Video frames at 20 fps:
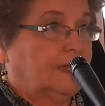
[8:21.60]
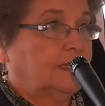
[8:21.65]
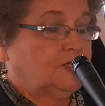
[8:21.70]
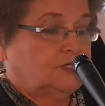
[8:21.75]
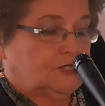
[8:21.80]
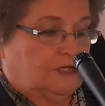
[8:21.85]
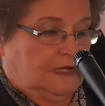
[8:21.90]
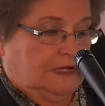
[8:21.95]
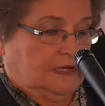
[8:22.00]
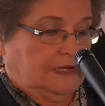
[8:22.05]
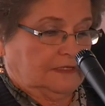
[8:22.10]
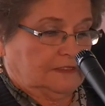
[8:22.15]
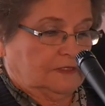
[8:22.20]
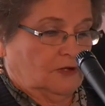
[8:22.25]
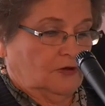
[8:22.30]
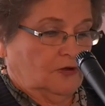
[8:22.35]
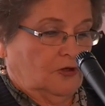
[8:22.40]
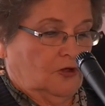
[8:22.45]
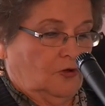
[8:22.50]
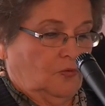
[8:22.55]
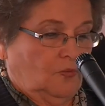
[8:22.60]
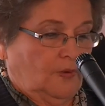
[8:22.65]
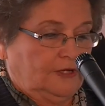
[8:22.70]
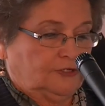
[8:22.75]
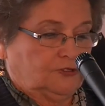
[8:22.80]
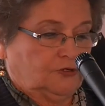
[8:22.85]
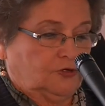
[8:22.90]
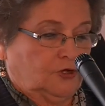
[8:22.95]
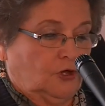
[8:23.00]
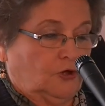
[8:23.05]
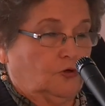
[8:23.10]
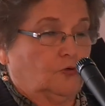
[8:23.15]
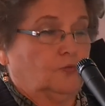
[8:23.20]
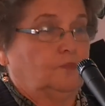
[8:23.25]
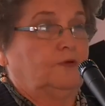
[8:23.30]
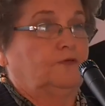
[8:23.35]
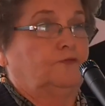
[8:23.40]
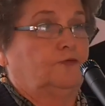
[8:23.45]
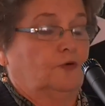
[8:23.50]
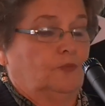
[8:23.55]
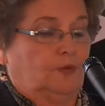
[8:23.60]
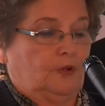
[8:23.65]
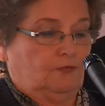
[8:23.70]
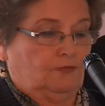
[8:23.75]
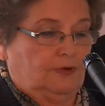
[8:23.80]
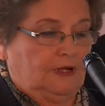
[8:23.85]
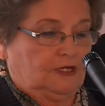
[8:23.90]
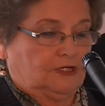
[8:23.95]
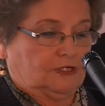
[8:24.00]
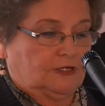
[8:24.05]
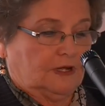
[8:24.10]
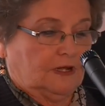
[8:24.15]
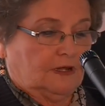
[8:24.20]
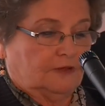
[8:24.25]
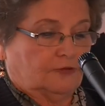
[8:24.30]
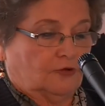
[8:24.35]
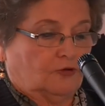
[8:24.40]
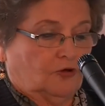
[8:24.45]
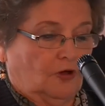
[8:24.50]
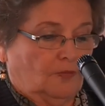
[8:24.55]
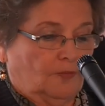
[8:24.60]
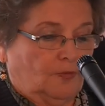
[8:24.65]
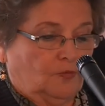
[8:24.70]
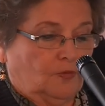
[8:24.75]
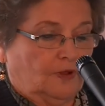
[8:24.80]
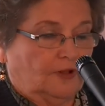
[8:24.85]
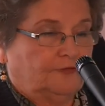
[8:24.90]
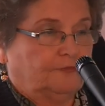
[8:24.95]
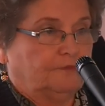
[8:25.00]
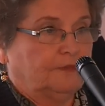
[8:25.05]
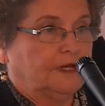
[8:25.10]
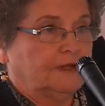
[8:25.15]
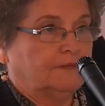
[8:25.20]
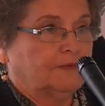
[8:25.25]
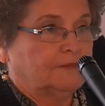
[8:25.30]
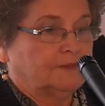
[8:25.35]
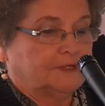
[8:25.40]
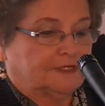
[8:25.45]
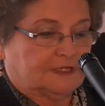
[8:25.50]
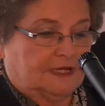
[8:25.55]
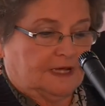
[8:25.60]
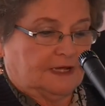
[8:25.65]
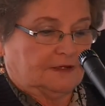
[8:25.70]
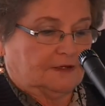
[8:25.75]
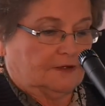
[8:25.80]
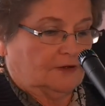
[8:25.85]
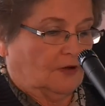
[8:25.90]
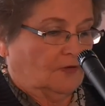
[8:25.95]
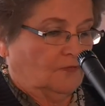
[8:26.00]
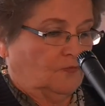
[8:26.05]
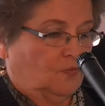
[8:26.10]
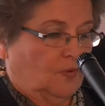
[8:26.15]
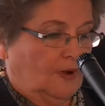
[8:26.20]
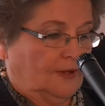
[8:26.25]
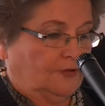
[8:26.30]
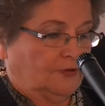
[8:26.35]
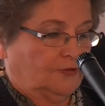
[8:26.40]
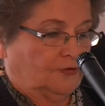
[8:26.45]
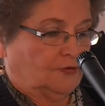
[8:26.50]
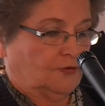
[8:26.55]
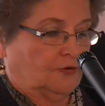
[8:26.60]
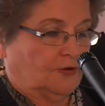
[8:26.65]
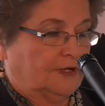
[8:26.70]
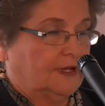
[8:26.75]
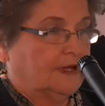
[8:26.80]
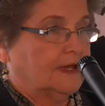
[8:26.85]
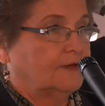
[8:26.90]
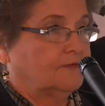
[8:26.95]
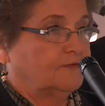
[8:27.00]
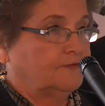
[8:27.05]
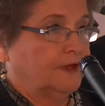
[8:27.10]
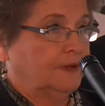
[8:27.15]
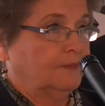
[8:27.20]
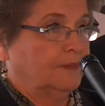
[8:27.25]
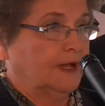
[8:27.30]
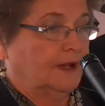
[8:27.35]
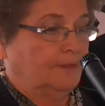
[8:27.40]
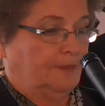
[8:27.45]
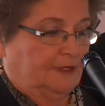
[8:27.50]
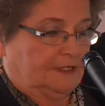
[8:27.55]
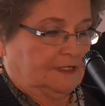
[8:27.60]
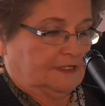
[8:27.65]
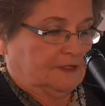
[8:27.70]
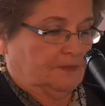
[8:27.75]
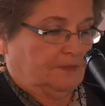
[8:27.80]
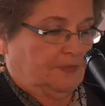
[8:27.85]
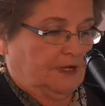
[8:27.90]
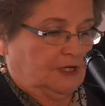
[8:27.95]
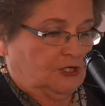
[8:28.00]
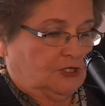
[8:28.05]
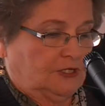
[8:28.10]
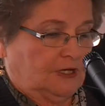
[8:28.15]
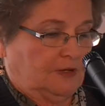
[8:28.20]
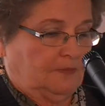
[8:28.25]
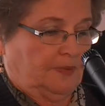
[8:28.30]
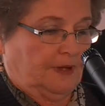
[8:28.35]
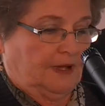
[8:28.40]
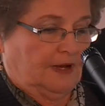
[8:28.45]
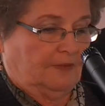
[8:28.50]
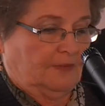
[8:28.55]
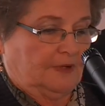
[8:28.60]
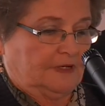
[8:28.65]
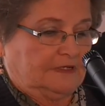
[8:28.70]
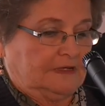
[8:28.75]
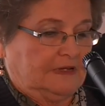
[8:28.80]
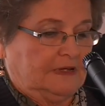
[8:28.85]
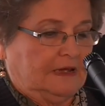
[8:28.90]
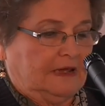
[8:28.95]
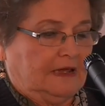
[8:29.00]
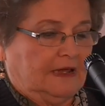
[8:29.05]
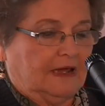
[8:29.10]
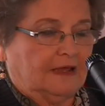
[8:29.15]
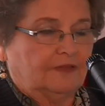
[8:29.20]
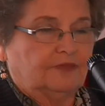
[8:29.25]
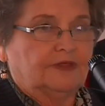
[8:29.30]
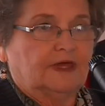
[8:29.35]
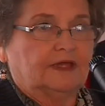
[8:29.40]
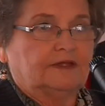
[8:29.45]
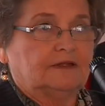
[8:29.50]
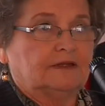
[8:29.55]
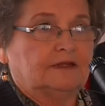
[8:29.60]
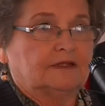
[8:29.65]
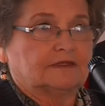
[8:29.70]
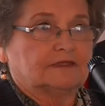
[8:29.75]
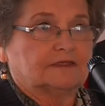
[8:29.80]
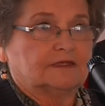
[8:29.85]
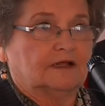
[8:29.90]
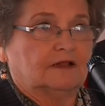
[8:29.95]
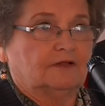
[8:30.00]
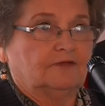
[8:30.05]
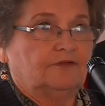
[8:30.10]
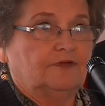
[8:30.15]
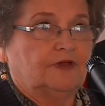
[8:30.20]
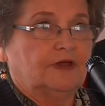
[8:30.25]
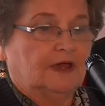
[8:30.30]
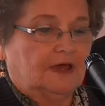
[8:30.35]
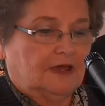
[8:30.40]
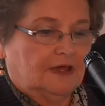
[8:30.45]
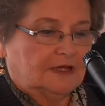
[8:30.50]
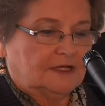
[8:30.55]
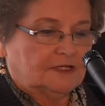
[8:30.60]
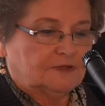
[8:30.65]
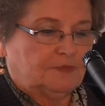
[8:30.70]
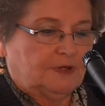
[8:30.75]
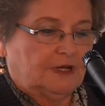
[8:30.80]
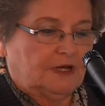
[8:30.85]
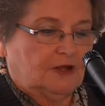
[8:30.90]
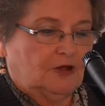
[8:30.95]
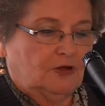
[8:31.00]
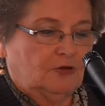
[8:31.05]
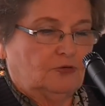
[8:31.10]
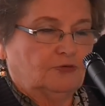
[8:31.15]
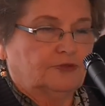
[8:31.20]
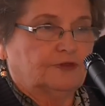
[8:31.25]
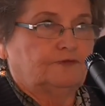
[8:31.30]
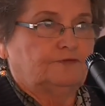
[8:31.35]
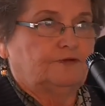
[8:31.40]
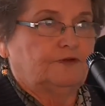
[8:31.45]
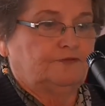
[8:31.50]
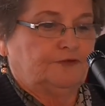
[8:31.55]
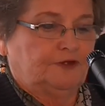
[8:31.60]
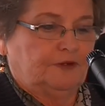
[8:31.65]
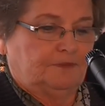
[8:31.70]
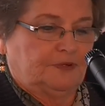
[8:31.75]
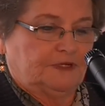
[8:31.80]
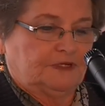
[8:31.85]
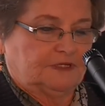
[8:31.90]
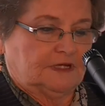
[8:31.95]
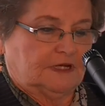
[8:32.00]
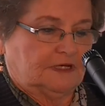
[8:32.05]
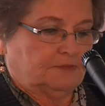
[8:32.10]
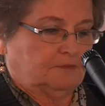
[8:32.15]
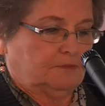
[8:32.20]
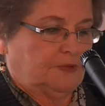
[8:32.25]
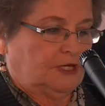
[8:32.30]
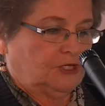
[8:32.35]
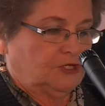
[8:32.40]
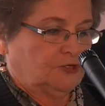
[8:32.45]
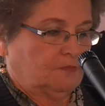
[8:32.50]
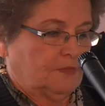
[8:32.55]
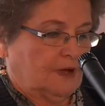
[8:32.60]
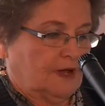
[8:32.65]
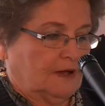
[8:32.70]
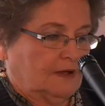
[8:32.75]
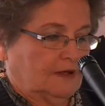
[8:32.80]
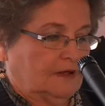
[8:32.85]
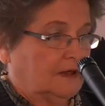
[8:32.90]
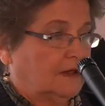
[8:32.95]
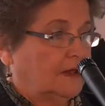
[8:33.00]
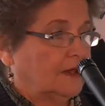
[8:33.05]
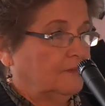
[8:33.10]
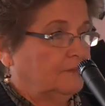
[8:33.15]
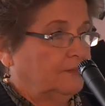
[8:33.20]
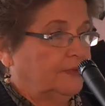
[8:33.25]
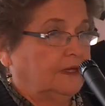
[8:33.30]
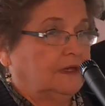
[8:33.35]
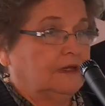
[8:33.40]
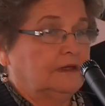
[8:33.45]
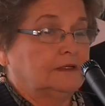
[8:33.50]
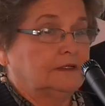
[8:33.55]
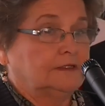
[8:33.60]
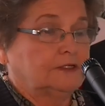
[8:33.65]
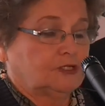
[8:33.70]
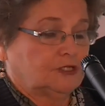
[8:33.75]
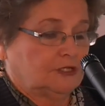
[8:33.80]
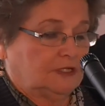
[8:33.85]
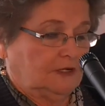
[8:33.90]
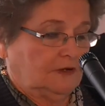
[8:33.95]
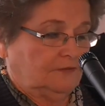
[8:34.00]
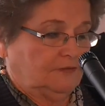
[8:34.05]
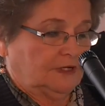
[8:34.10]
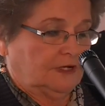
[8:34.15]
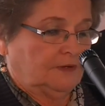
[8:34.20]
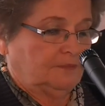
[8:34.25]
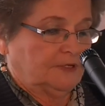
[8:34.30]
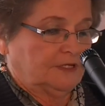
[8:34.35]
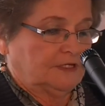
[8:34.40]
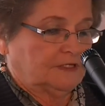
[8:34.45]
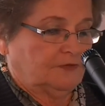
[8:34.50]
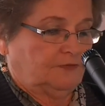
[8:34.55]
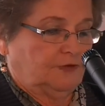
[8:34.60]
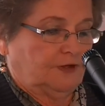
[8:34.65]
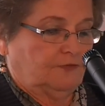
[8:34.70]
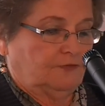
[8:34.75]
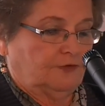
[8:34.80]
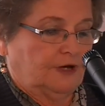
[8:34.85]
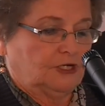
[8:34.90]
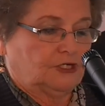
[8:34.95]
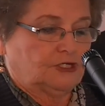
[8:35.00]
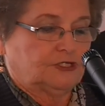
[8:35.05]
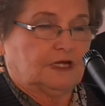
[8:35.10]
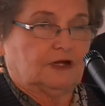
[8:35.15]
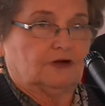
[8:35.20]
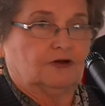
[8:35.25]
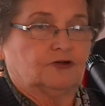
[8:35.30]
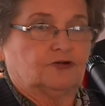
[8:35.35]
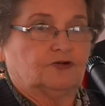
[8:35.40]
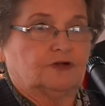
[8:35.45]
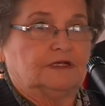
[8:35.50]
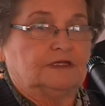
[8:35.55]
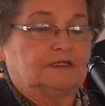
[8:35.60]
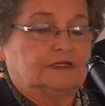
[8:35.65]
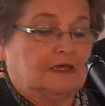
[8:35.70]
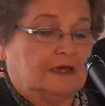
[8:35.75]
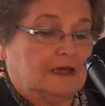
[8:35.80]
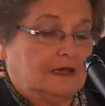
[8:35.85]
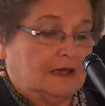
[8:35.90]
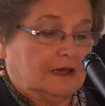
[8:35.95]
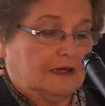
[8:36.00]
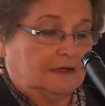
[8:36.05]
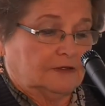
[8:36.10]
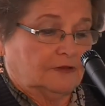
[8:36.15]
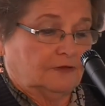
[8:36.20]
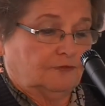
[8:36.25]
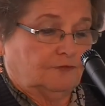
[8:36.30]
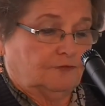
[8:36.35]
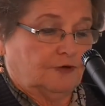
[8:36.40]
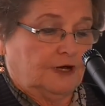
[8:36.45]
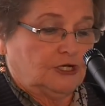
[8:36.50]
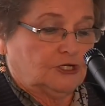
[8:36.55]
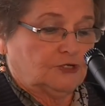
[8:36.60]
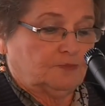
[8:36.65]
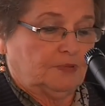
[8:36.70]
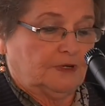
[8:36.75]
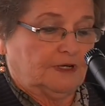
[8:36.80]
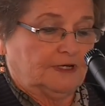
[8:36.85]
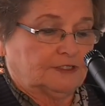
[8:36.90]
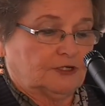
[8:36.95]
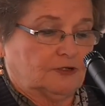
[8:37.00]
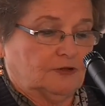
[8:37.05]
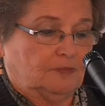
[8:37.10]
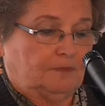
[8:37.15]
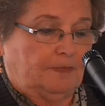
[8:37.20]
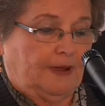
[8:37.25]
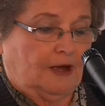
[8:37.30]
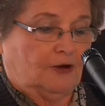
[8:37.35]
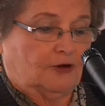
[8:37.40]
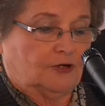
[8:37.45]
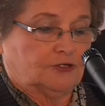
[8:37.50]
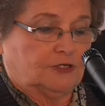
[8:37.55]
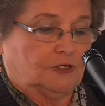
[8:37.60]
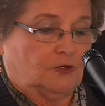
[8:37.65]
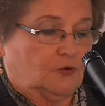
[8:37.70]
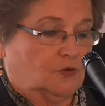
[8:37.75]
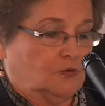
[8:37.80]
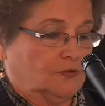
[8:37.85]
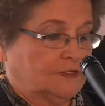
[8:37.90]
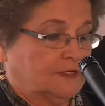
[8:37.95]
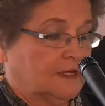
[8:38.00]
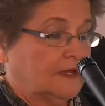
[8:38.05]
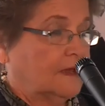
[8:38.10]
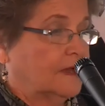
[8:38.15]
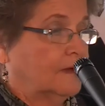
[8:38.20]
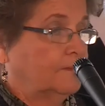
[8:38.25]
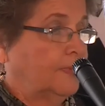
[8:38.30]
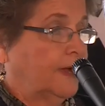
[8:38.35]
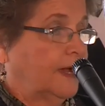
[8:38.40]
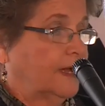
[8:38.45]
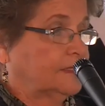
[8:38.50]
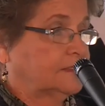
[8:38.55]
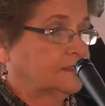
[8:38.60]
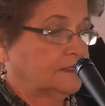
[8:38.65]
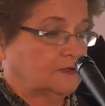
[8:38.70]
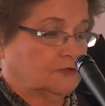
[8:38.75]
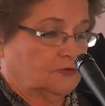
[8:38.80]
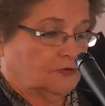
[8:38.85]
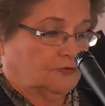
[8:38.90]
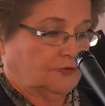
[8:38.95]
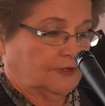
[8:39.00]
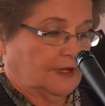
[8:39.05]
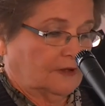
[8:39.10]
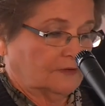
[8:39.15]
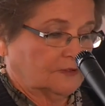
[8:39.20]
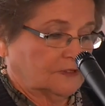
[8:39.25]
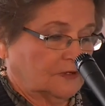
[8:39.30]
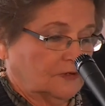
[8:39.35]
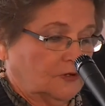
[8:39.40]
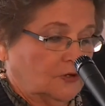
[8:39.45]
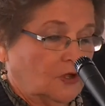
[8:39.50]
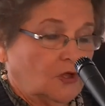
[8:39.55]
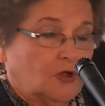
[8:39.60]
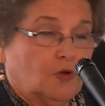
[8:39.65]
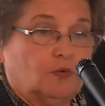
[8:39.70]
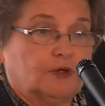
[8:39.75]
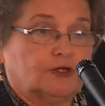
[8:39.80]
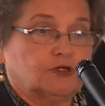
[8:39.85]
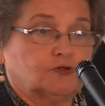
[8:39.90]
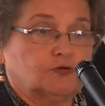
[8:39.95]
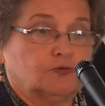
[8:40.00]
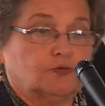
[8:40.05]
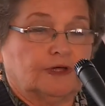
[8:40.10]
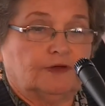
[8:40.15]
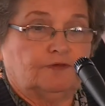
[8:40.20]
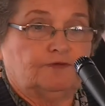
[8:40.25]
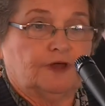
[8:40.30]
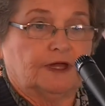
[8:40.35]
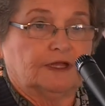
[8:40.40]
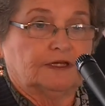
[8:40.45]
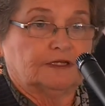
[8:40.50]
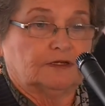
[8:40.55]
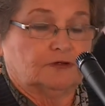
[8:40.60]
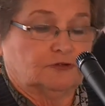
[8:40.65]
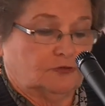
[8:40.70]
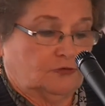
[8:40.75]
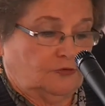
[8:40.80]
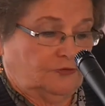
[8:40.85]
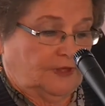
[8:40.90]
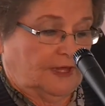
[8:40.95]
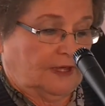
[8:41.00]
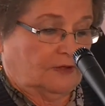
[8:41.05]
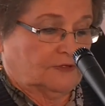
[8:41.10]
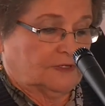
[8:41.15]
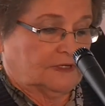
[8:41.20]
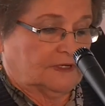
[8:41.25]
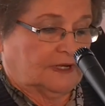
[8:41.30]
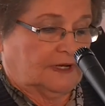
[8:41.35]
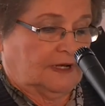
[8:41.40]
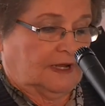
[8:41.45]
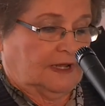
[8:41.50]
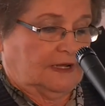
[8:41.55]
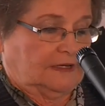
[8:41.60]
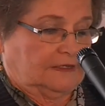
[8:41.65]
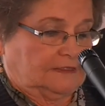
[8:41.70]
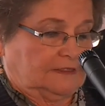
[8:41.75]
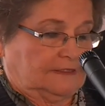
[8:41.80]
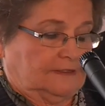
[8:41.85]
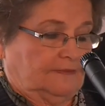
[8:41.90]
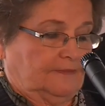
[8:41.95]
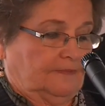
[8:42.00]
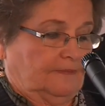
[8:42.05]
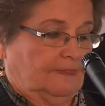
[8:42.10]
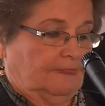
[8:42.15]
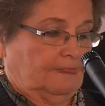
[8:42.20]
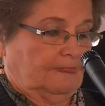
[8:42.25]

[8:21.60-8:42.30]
PNG has a long way to go before we reach the Commonwealth minimum standard of one-third female participation in Parliament, and that in itself is below the 50% benchmark being achieved in Pacific French territories under the French political parity laws passed in 2000, which took effect in 2008.